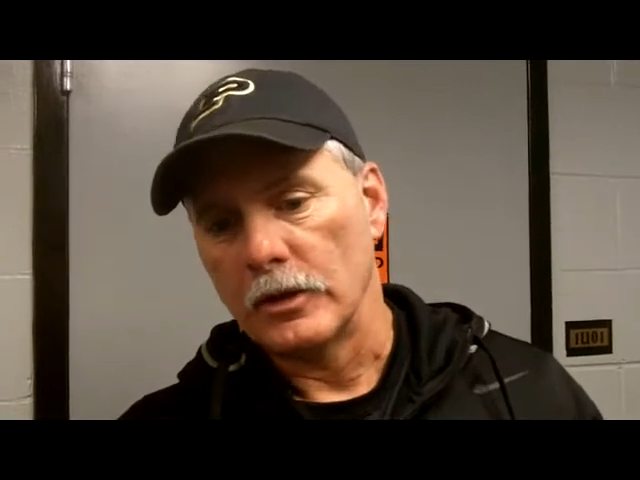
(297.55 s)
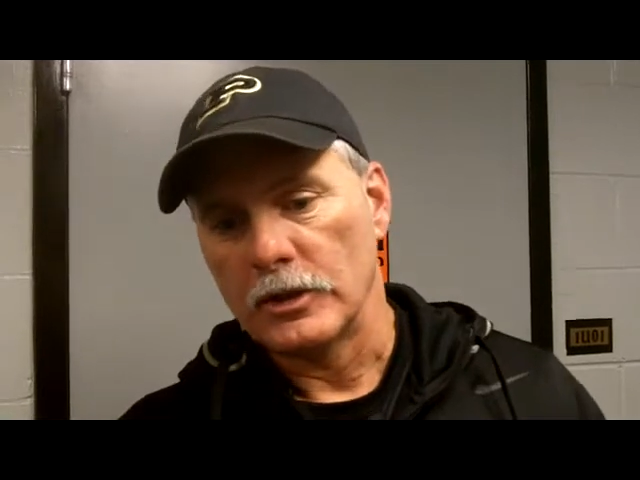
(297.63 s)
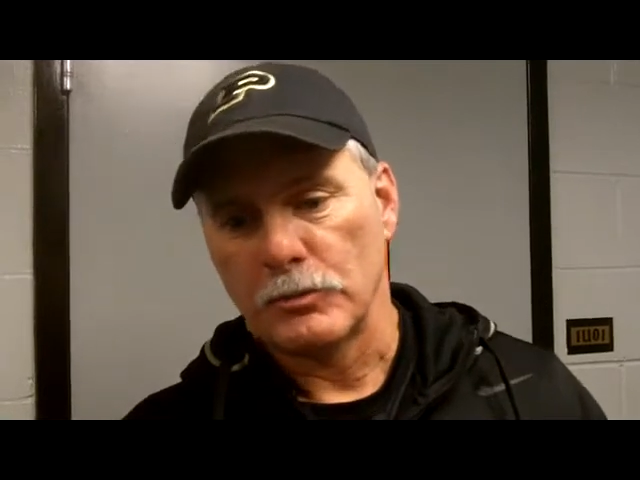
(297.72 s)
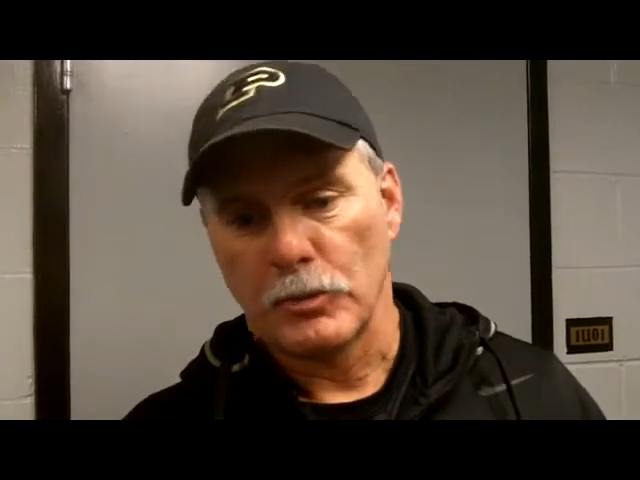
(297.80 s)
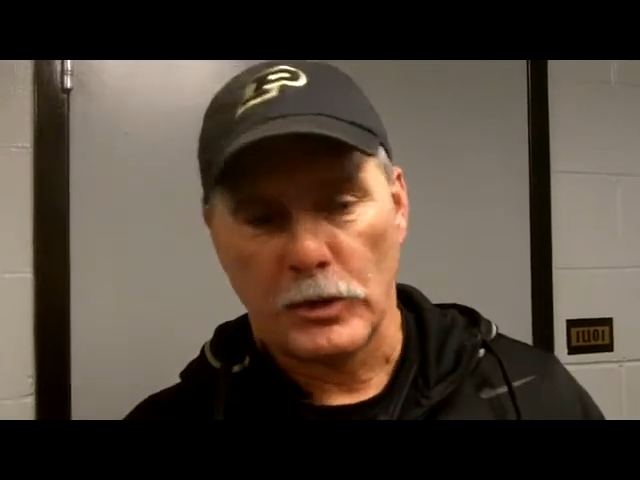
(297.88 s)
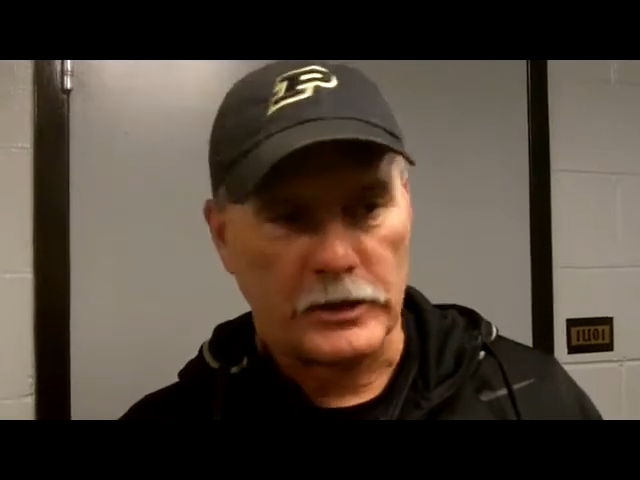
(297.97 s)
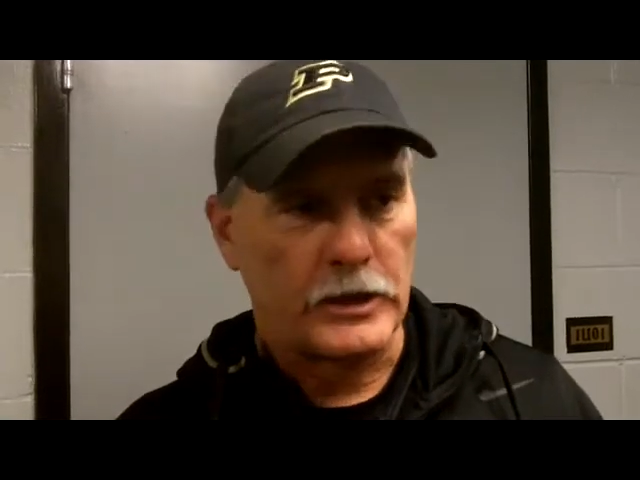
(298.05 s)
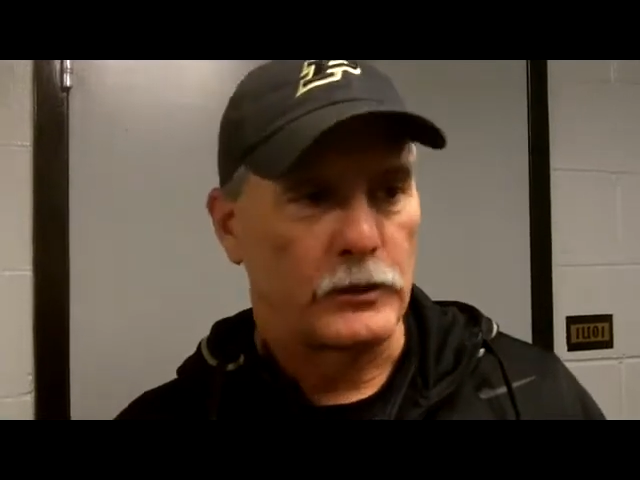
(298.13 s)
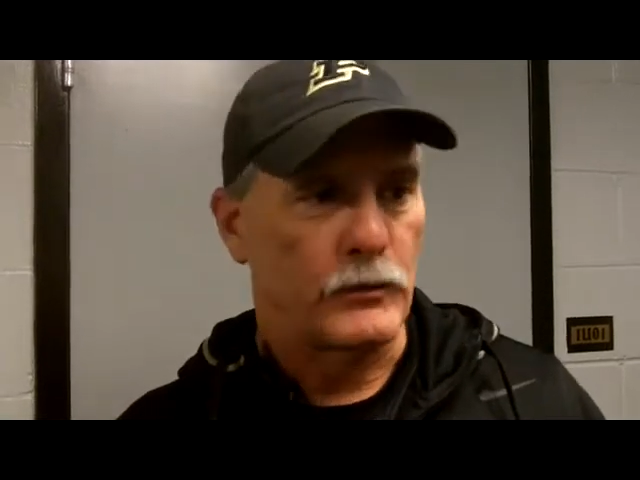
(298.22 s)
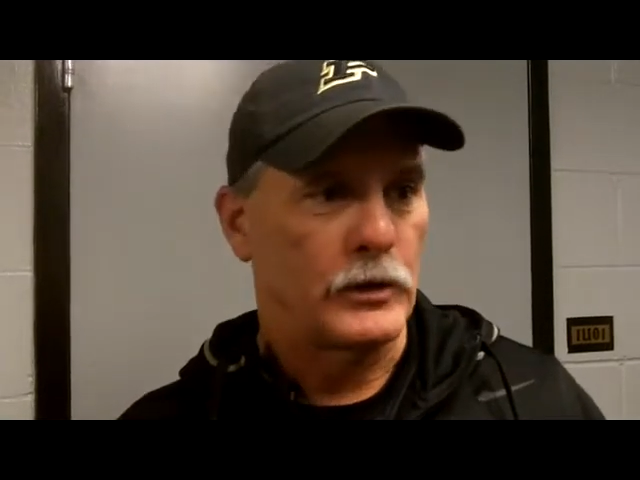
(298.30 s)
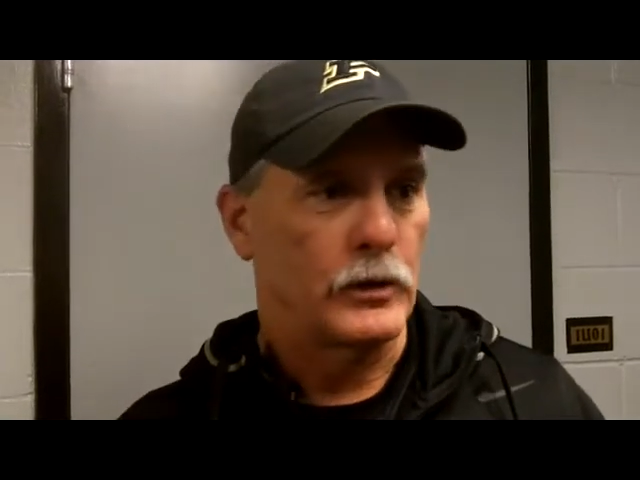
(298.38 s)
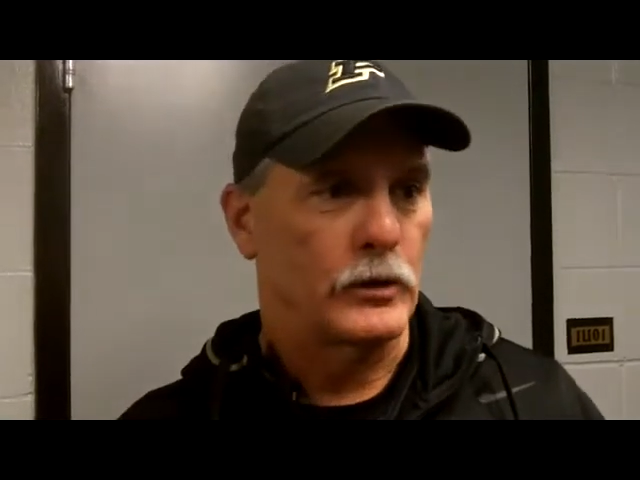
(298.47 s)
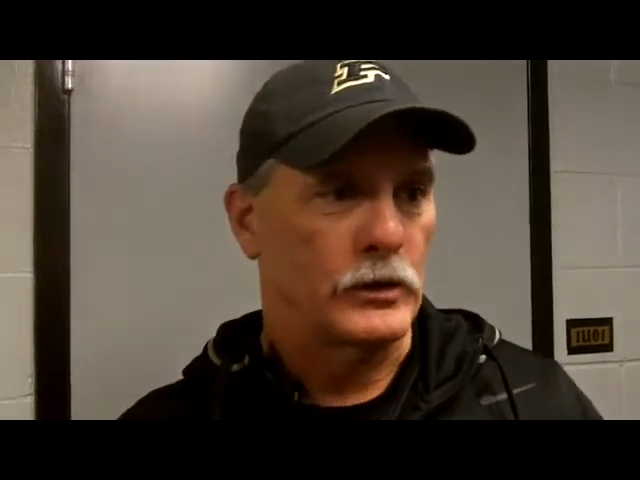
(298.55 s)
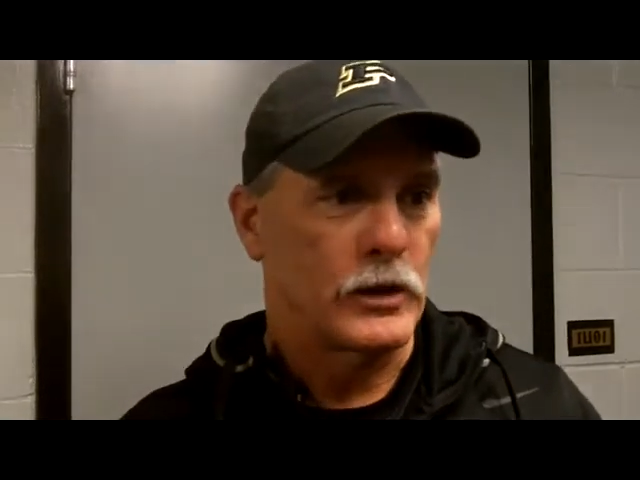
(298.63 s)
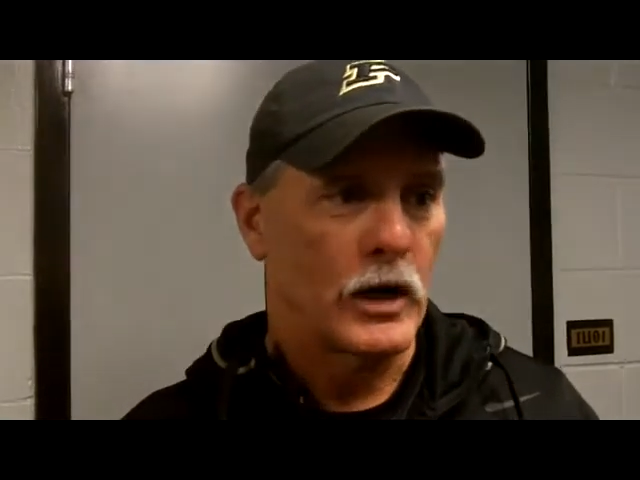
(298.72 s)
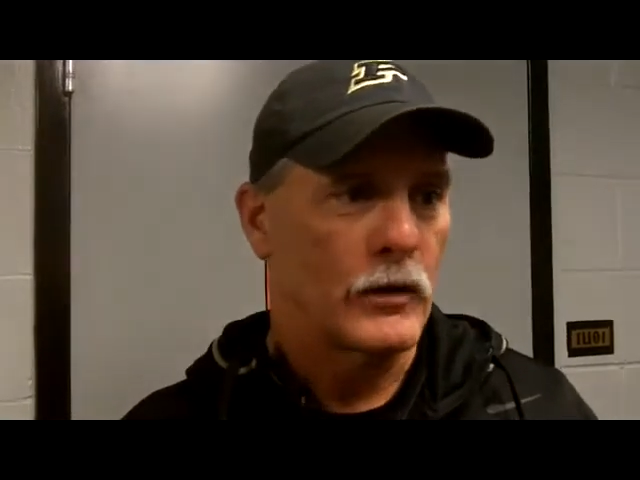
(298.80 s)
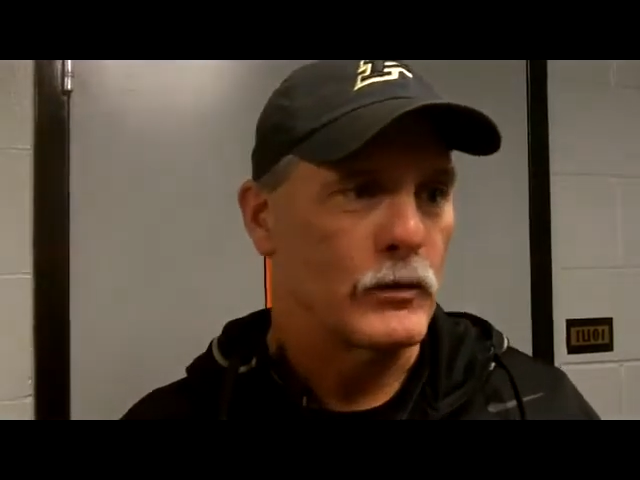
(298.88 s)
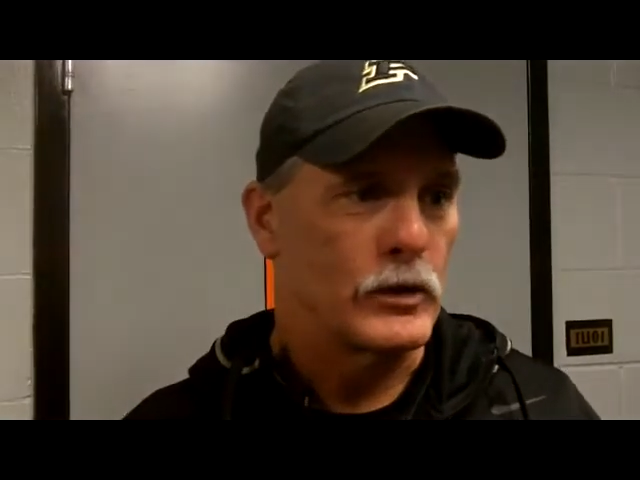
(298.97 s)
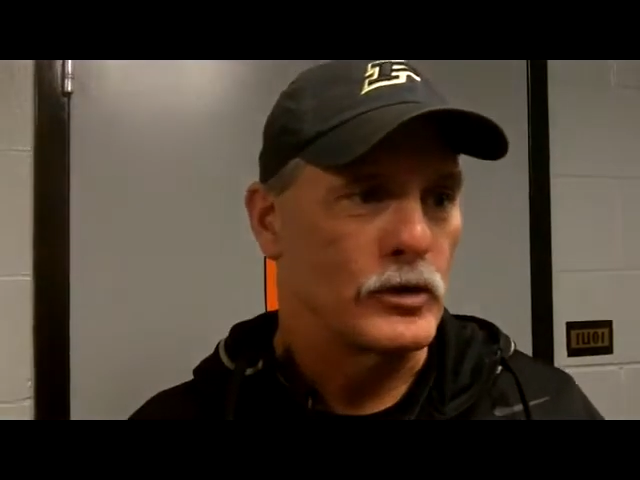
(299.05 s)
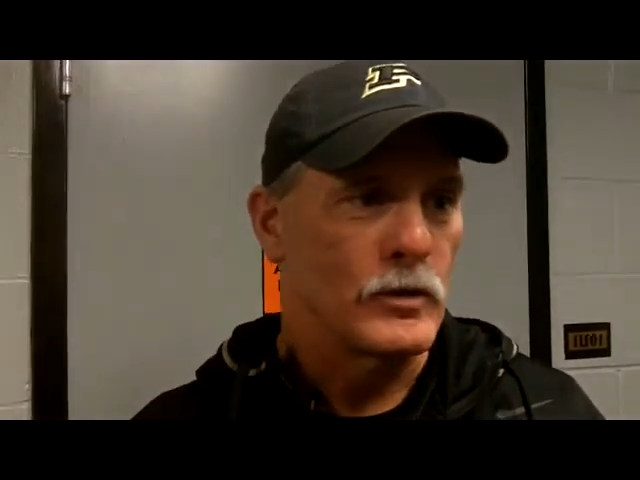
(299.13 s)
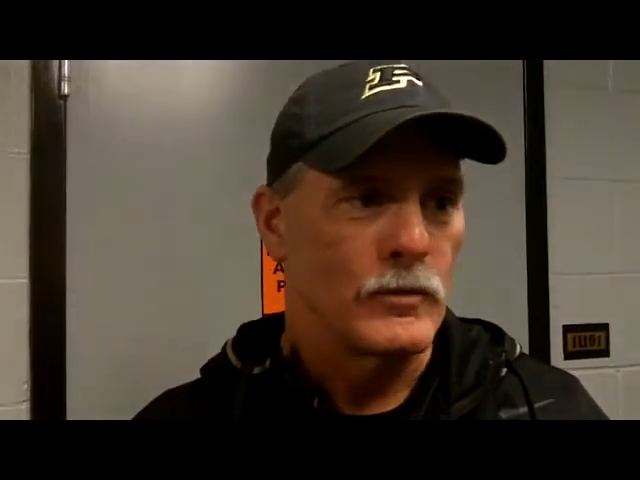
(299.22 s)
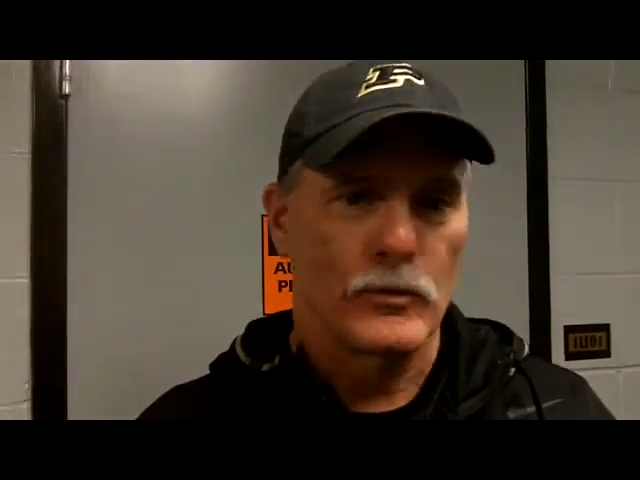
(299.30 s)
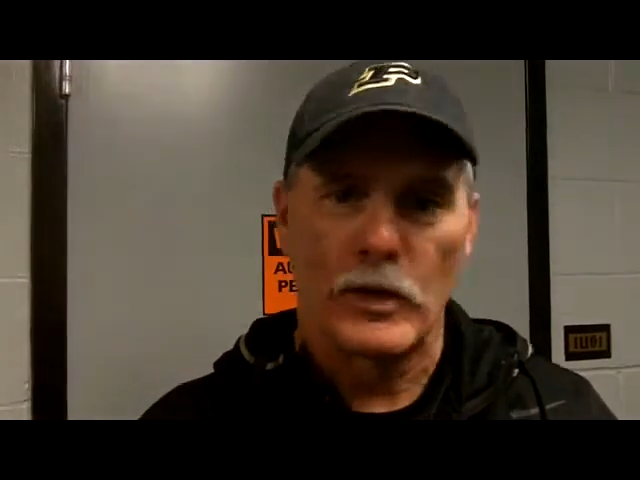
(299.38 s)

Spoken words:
sprinting down the field in coverage,